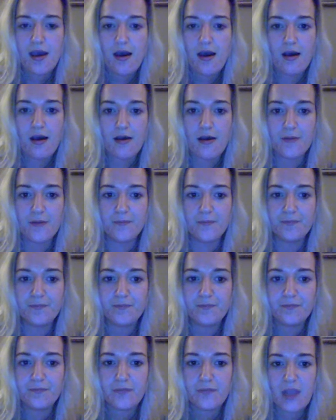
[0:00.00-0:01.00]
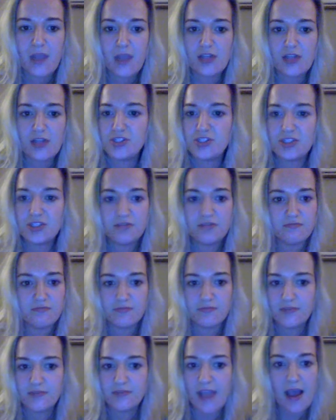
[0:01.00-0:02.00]
And just
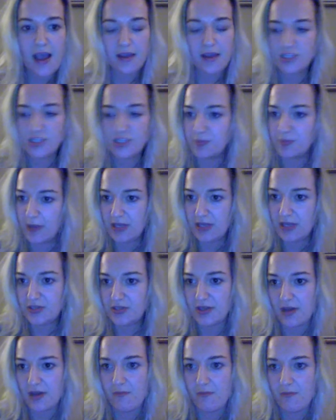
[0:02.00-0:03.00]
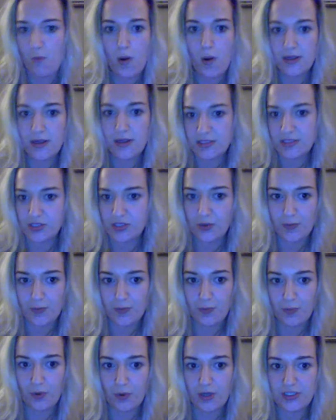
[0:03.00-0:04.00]
yeah, explain to them what it's so
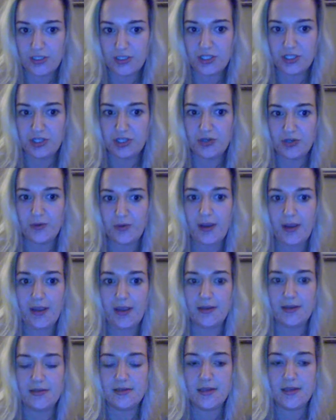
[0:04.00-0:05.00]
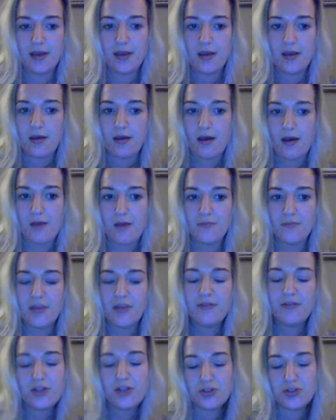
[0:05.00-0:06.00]
important to do. And
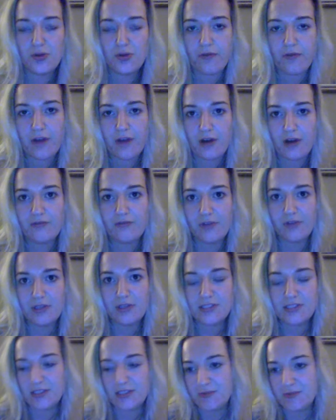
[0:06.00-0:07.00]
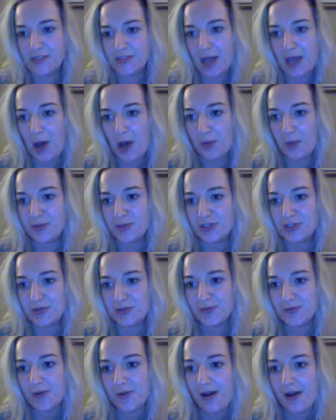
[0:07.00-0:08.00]
even the tooth fairy really seems to help
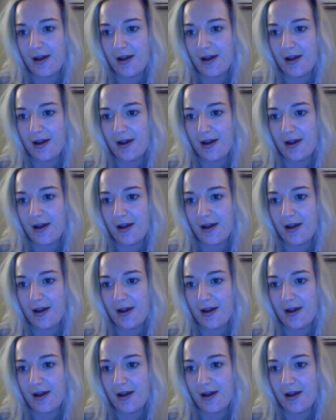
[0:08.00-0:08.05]
too.